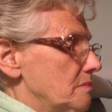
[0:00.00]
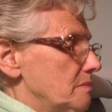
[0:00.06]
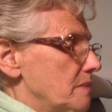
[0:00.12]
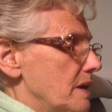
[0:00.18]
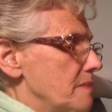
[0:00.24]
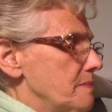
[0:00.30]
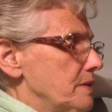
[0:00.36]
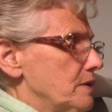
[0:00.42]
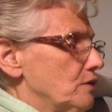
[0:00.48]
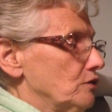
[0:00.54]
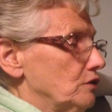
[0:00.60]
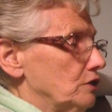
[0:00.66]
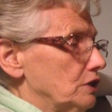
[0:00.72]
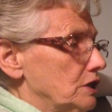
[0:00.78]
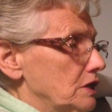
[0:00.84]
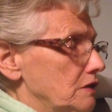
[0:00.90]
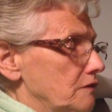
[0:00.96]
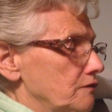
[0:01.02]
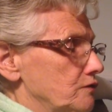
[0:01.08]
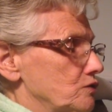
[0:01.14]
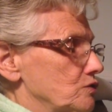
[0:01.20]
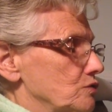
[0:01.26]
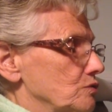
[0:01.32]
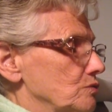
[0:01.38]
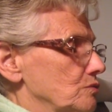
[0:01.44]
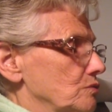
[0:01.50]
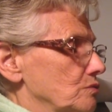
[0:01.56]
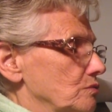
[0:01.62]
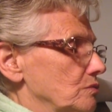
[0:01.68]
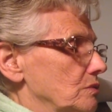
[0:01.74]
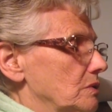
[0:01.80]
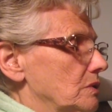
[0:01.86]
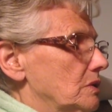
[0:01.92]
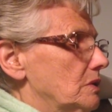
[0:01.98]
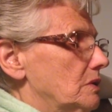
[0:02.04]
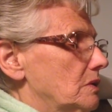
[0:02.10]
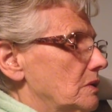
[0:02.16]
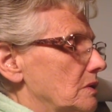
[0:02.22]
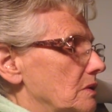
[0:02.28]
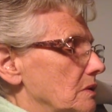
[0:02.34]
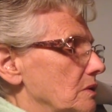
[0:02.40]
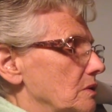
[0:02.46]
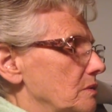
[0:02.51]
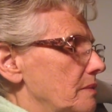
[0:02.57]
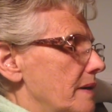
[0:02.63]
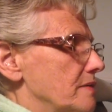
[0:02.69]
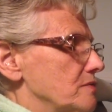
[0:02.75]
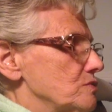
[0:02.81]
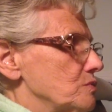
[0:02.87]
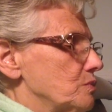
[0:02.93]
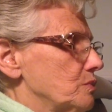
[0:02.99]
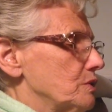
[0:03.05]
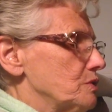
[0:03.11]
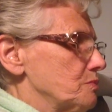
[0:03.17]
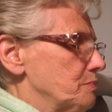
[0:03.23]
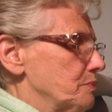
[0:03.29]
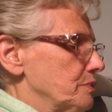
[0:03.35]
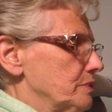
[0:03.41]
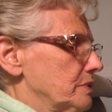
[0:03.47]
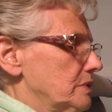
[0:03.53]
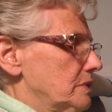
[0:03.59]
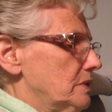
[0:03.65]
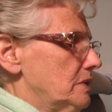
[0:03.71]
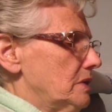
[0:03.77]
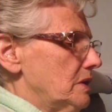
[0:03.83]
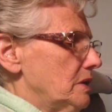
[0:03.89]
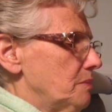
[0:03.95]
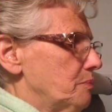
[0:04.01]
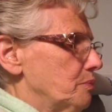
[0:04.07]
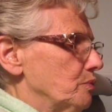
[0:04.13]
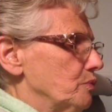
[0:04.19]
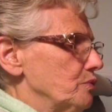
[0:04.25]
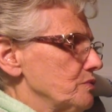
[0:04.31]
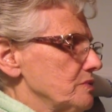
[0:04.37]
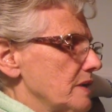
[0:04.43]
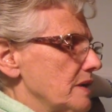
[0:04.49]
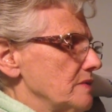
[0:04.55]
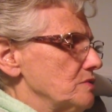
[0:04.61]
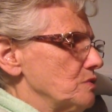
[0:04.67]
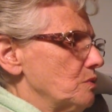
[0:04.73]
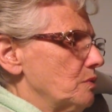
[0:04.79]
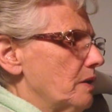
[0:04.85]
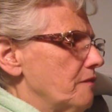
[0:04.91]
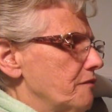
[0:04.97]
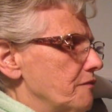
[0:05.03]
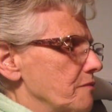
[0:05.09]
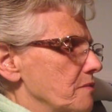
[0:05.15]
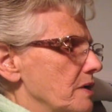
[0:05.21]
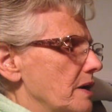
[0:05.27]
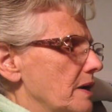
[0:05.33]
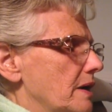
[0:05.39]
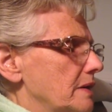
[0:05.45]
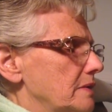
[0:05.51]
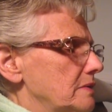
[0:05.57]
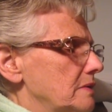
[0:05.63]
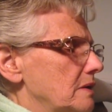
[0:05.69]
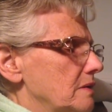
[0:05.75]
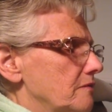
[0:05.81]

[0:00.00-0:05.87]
Maybe he'll leave soon." Little Mouse whispered. He pulled his eyes away from Cat